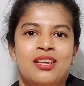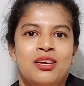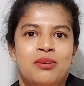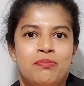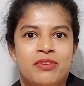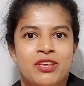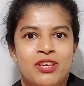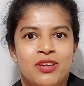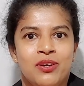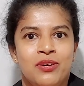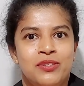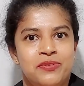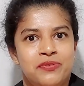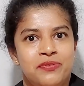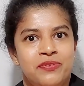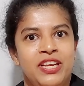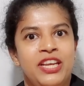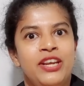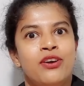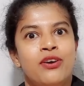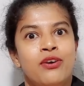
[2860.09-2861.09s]
because
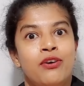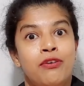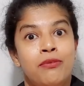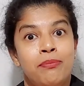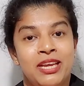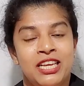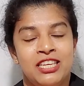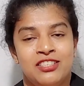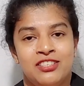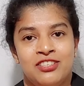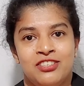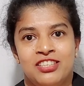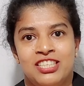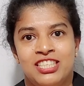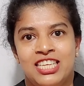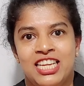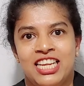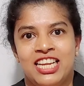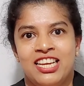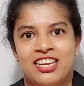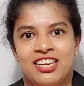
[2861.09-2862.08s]
we know based on the
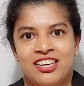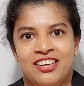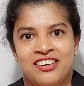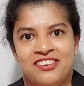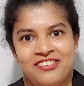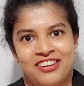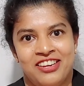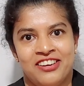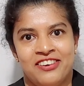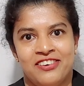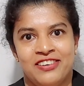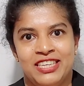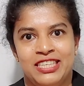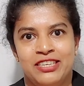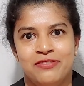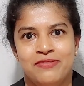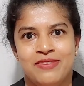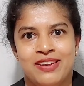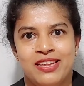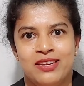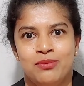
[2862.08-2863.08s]
data currently
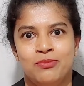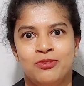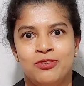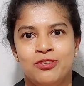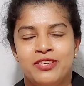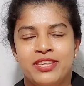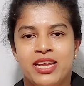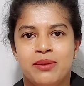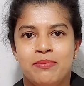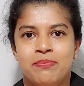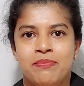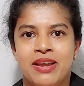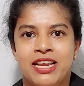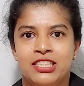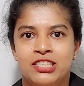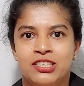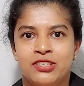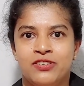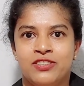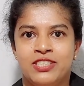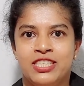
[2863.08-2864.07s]
available that
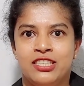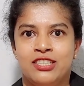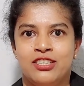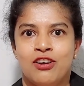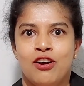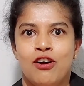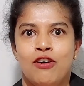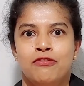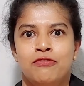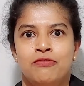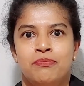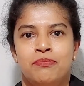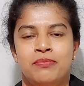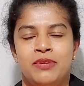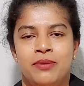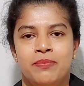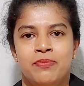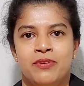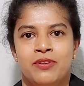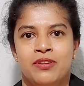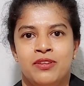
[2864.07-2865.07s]
majority of
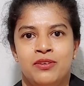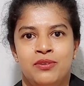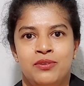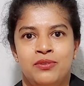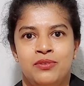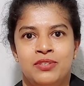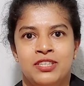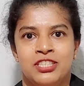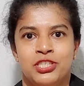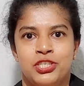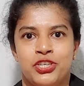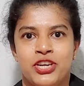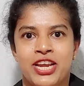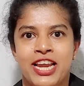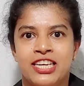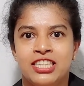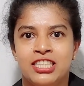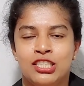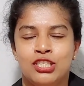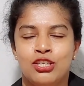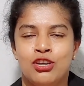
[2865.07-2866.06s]
people who
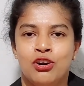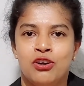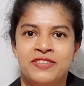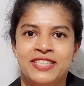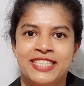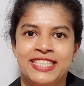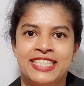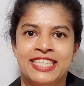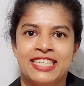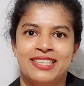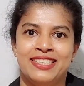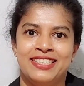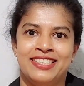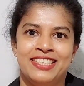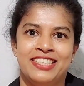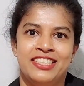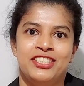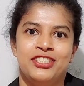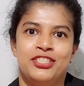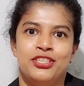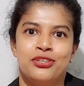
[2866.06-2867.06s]
contracted
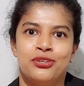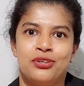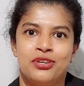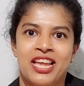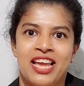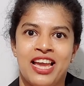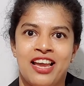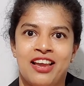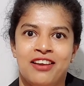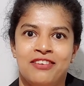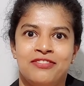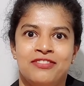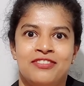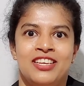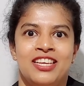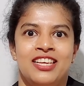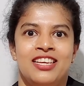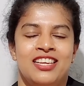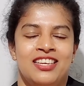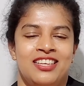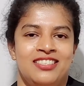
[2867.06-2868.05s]
COVID-19 don't have
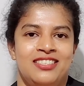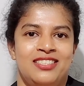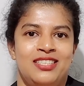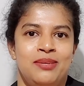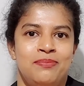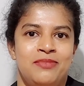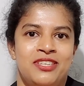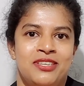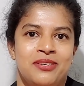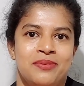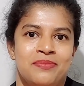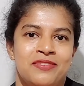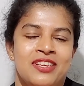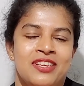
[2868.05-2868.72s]
symptoms.